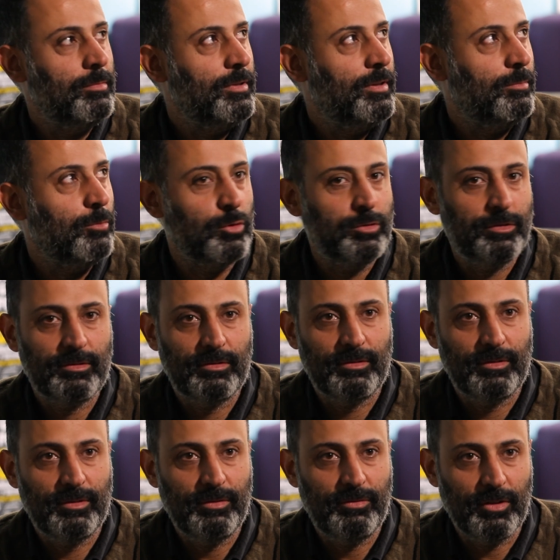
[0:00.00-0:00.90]
the most
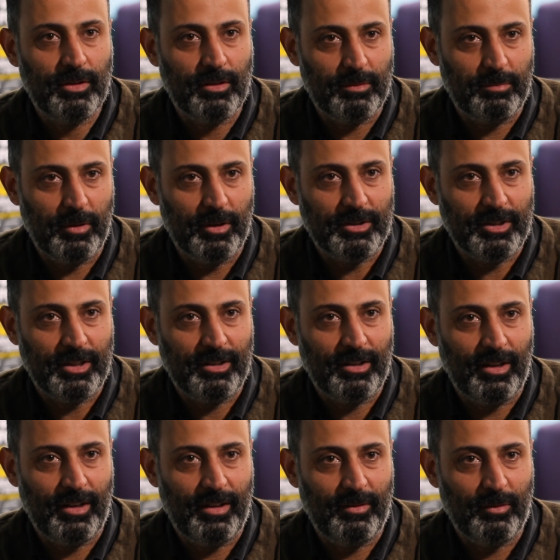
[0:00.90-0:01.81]
difficult project
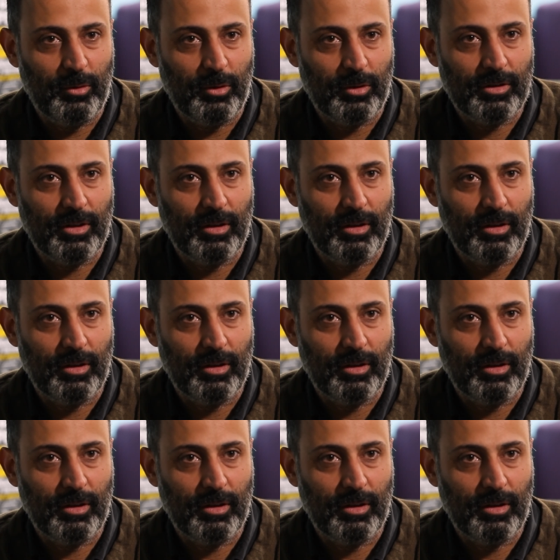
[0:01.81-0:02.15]
I worked